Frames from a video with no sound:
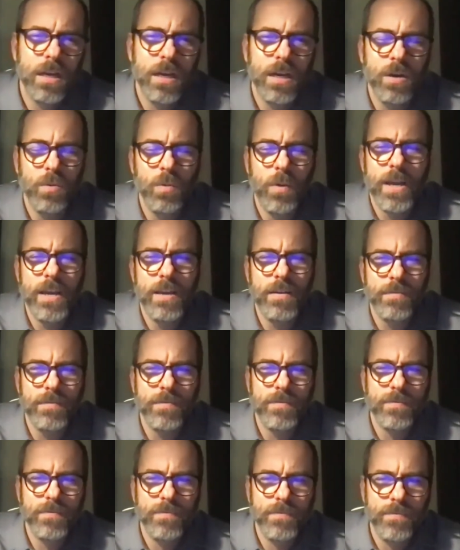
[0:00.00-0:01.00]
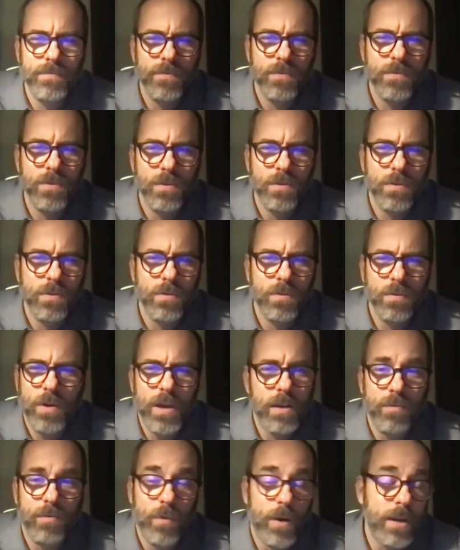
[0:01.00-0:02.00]
way of
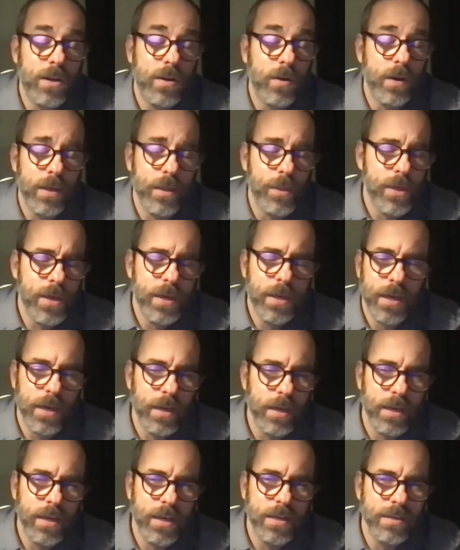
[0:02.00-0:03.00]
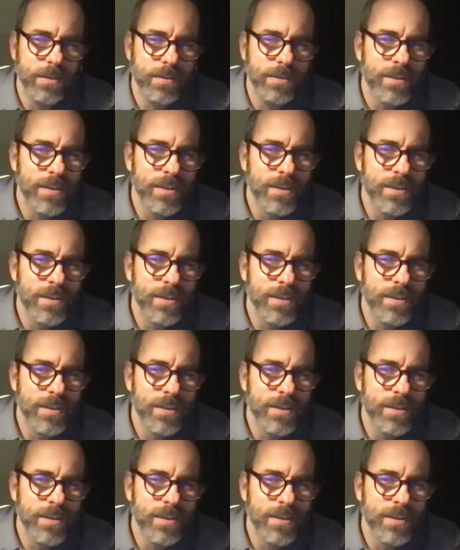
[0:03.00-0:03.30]
rendering and thinking, and